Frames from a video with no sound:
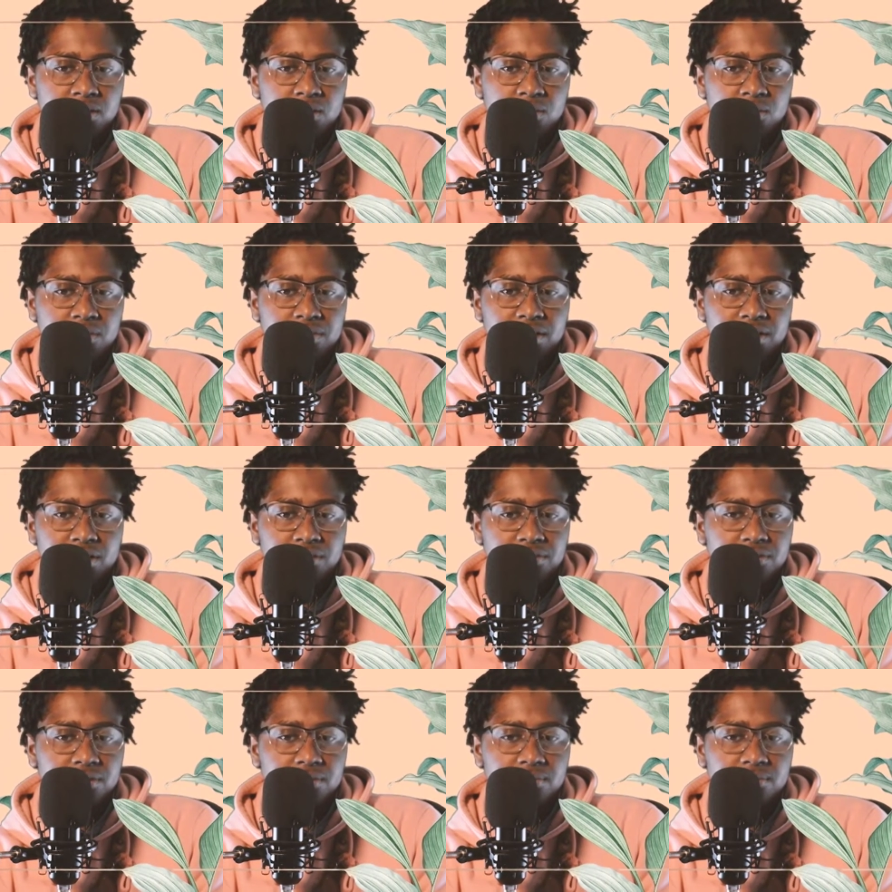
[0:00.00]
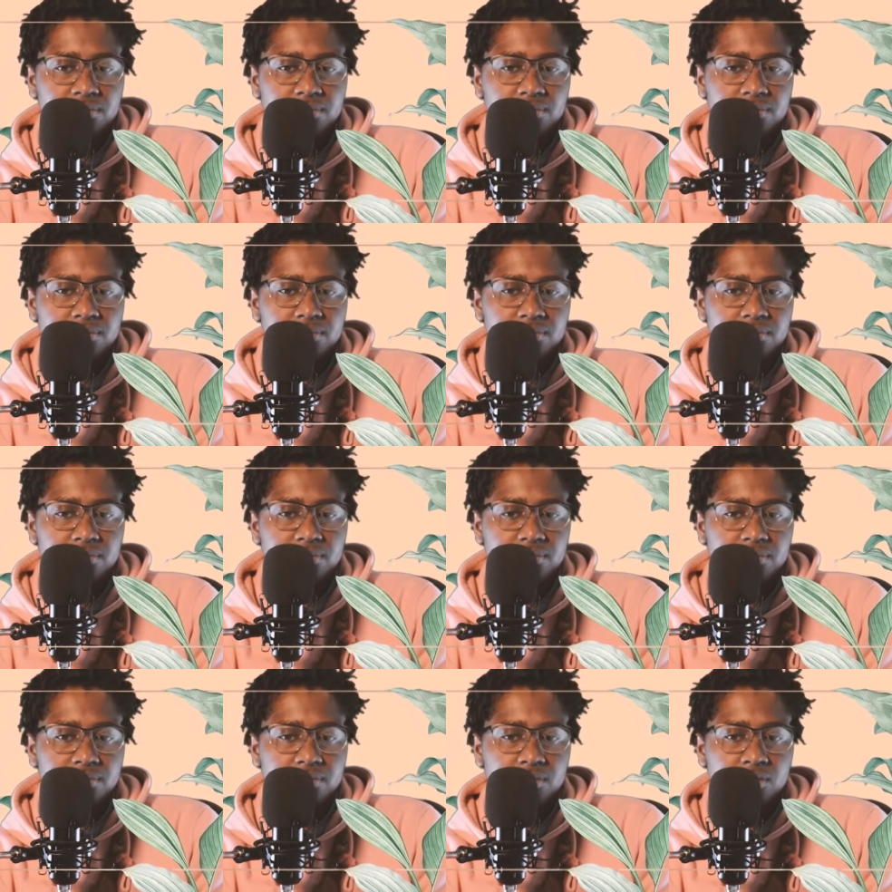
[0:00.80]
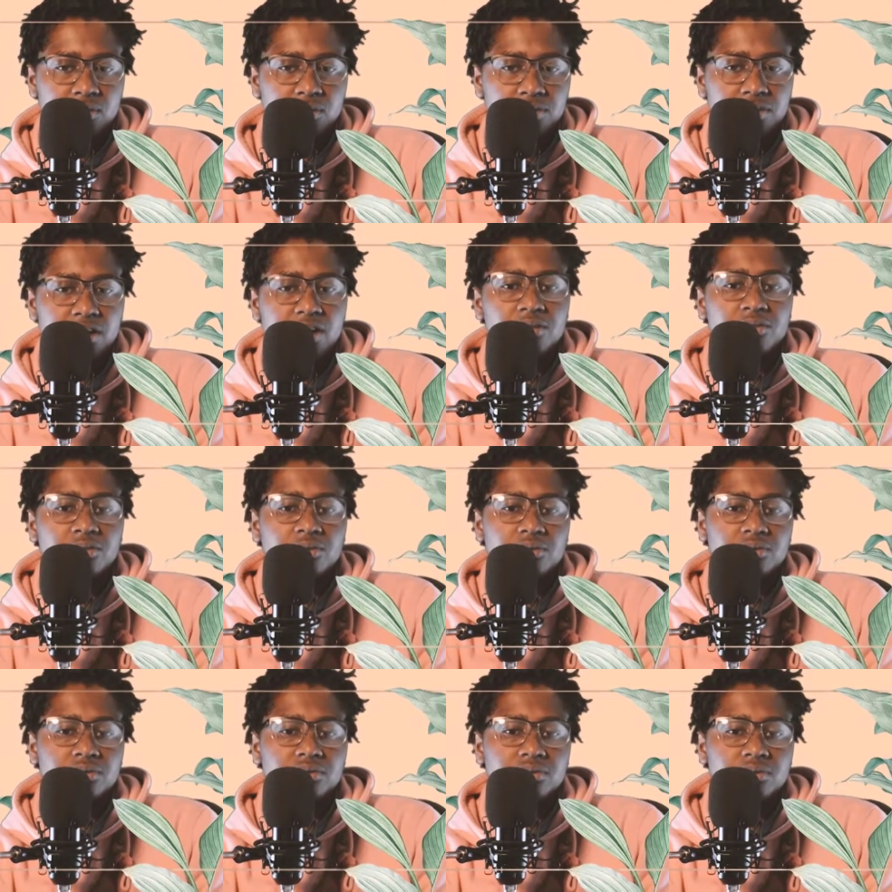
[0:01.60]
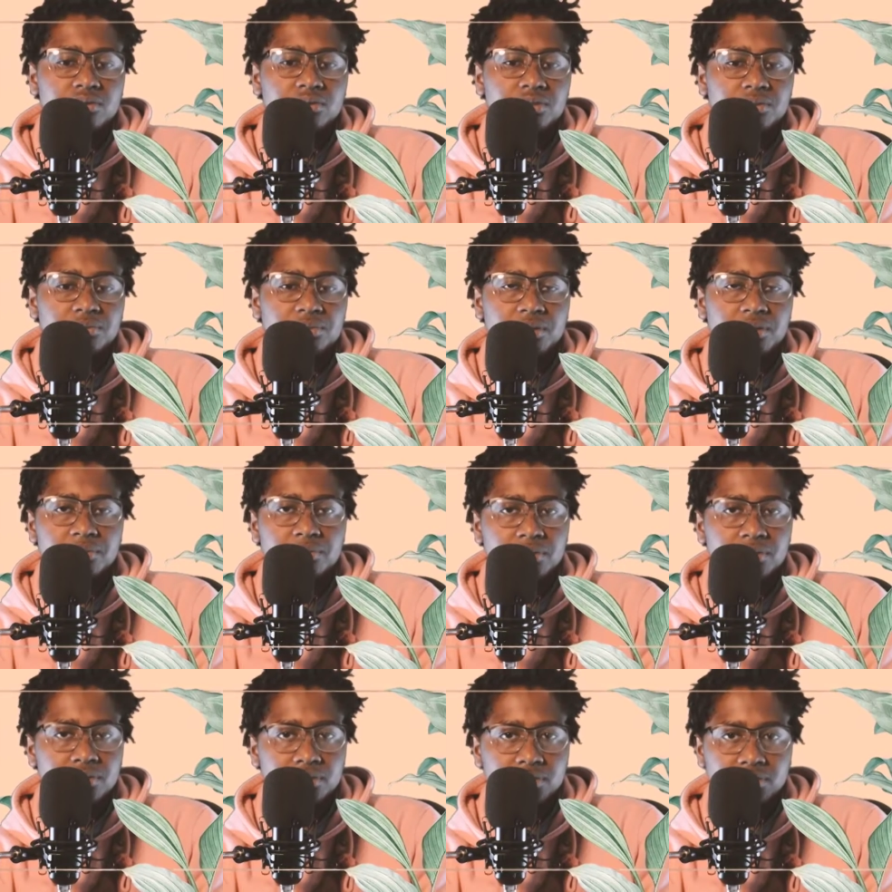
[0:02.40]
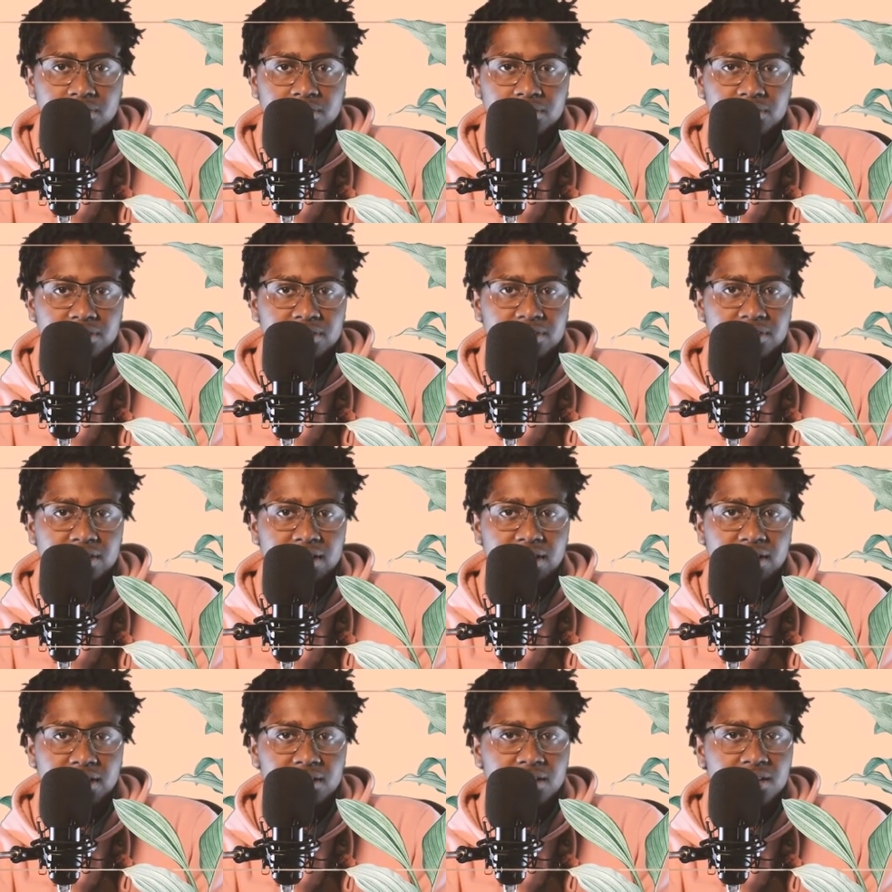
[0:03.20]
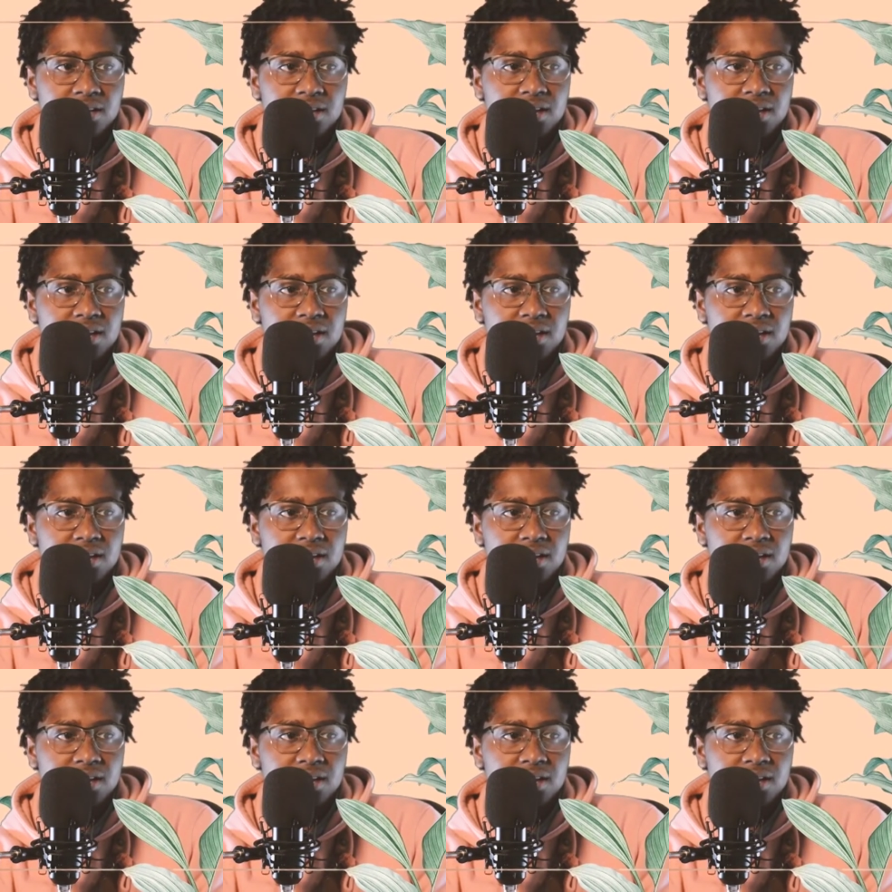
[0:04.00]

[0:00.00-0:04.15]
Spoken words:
without them, without all the people that